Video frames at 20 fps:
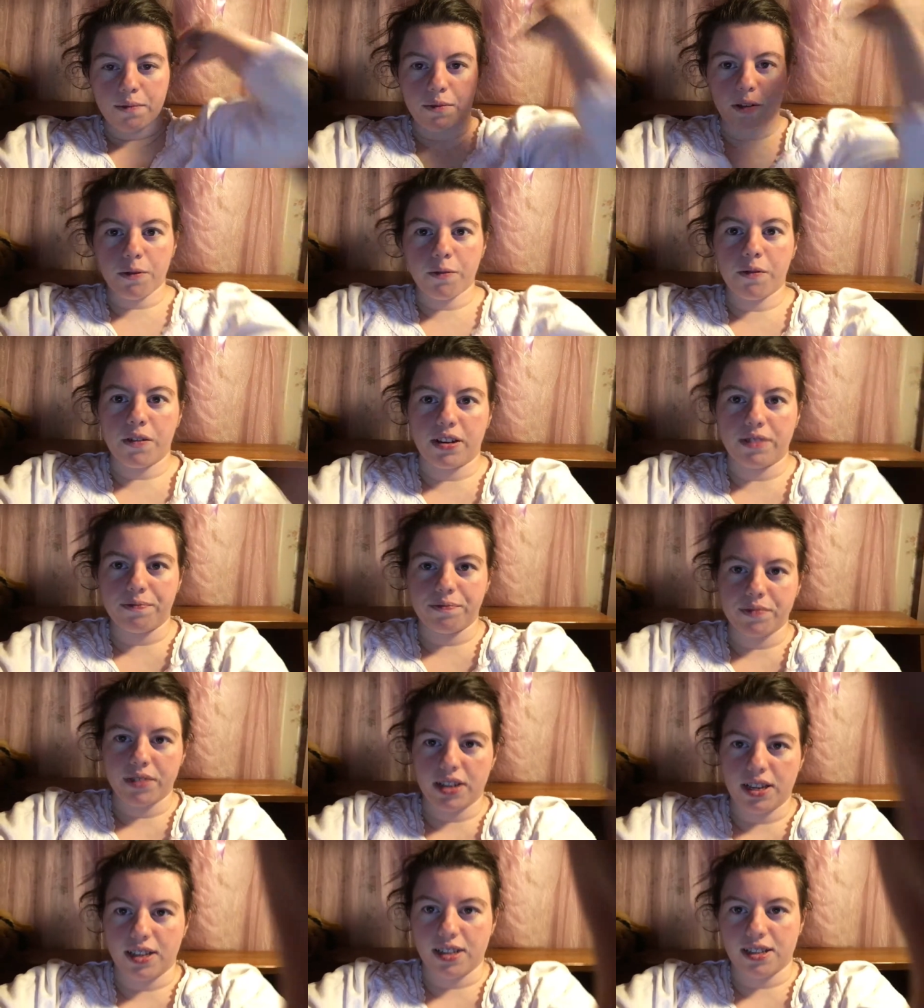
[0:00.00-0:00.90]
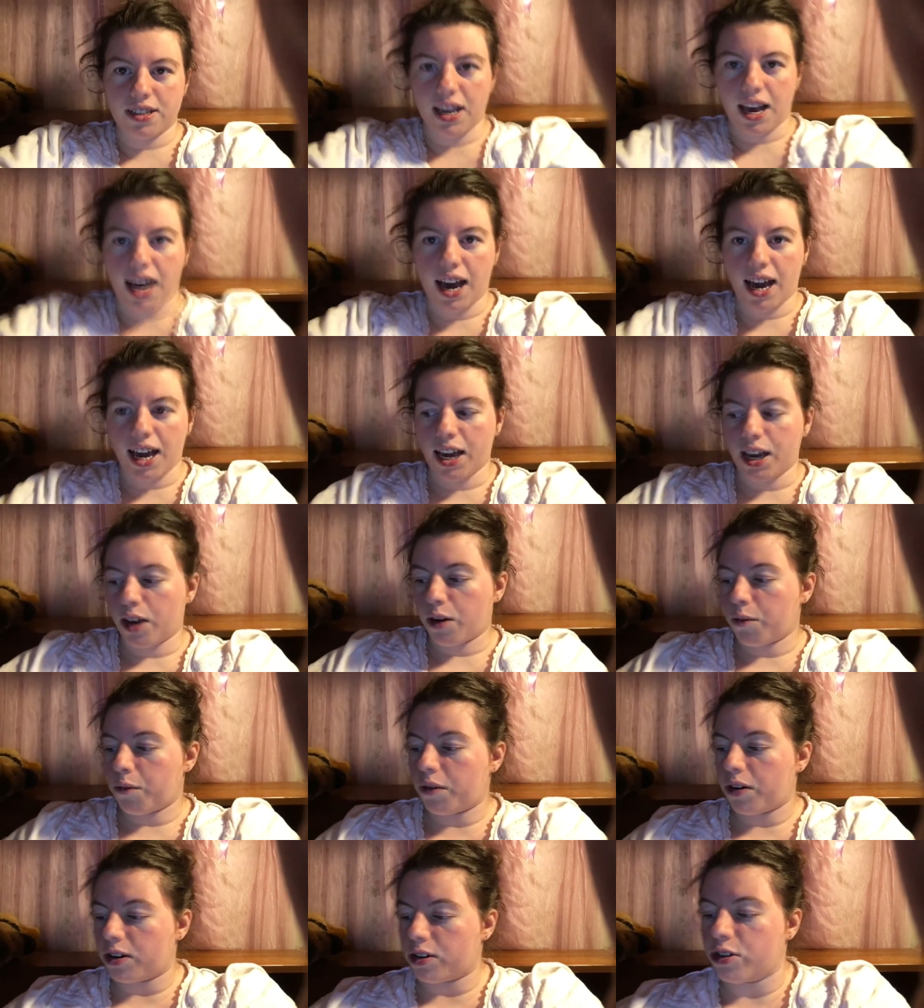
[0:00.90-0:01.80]
Number one is I
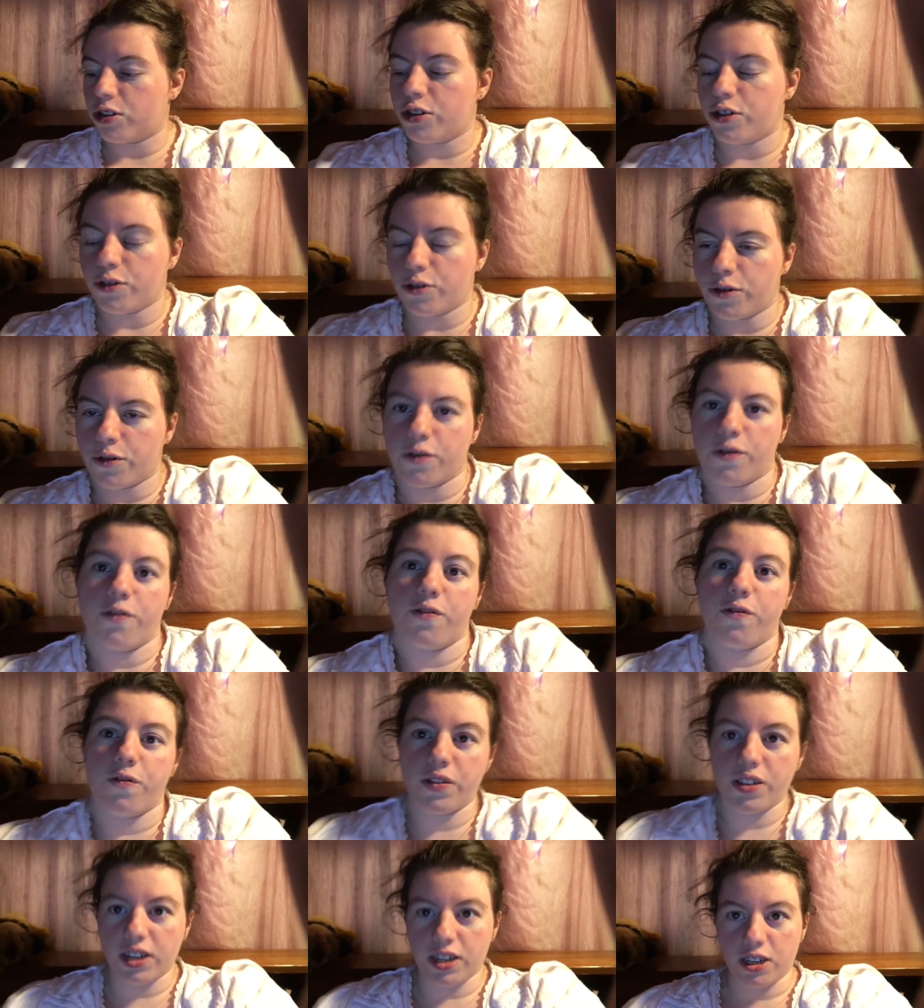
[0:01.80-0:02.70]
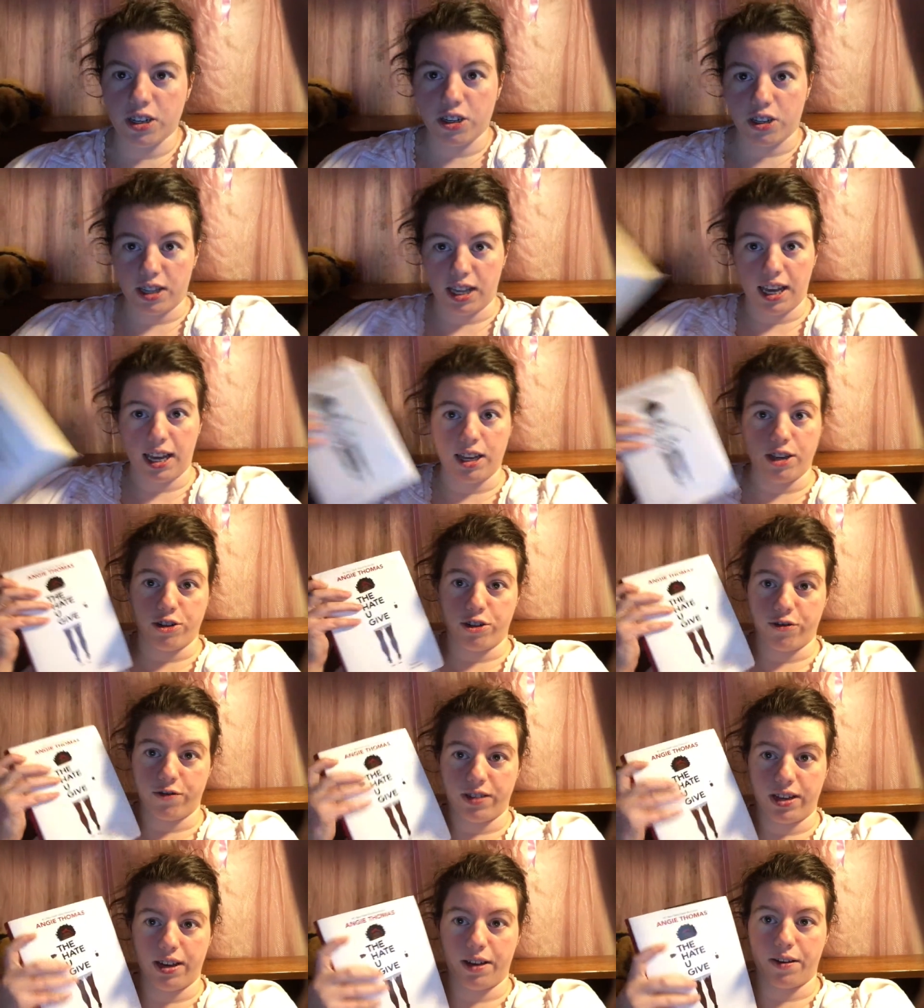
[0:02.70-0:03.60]
want to finish The Hate
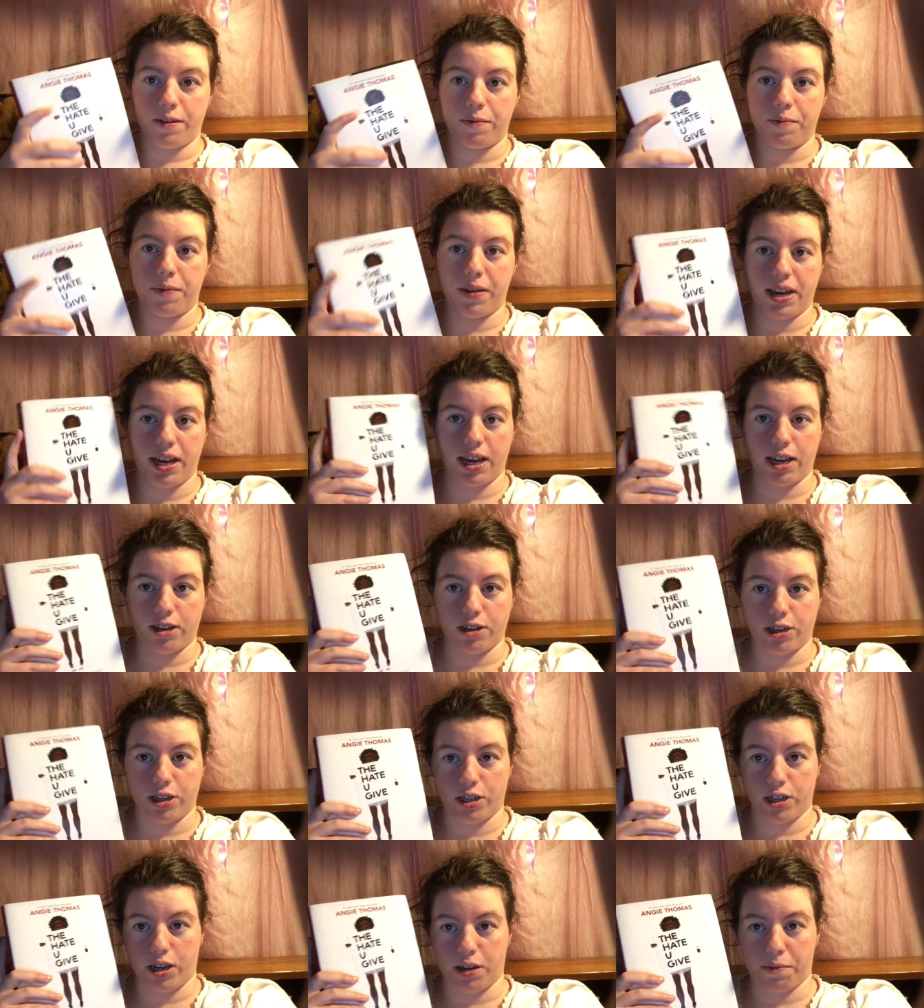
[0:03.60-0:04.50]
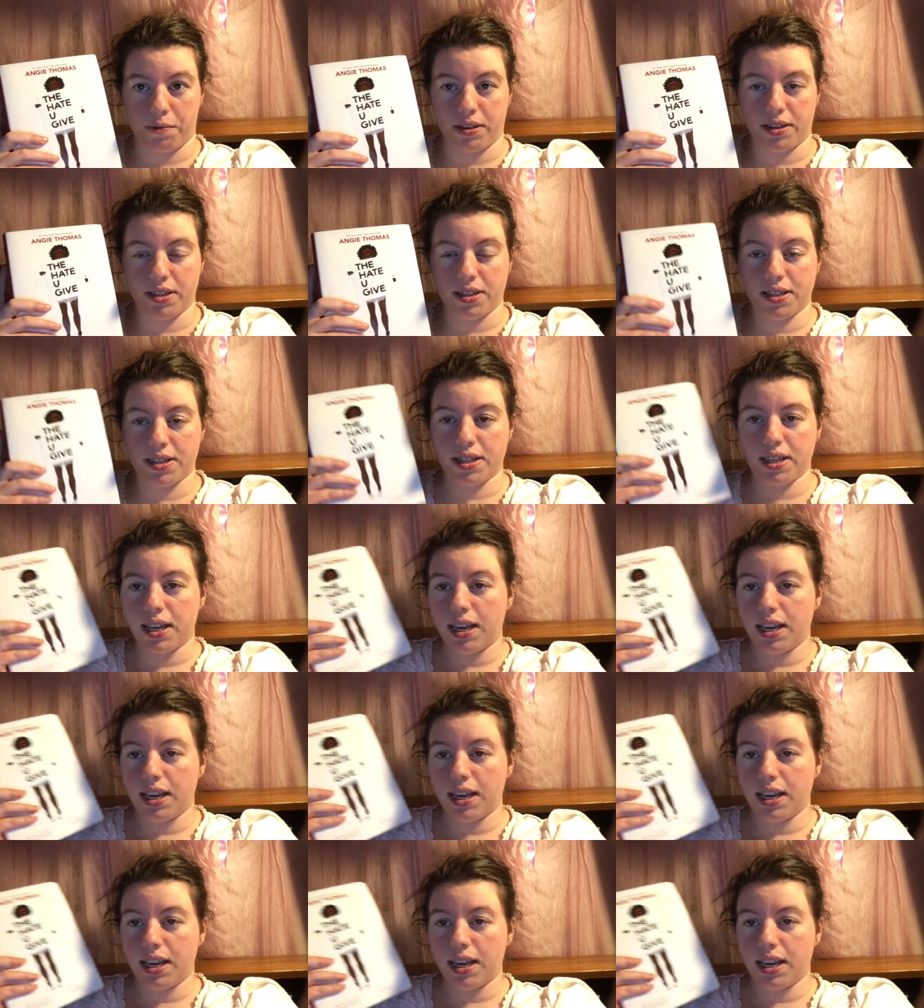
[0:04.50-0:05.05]
U Give by Angie Thomas.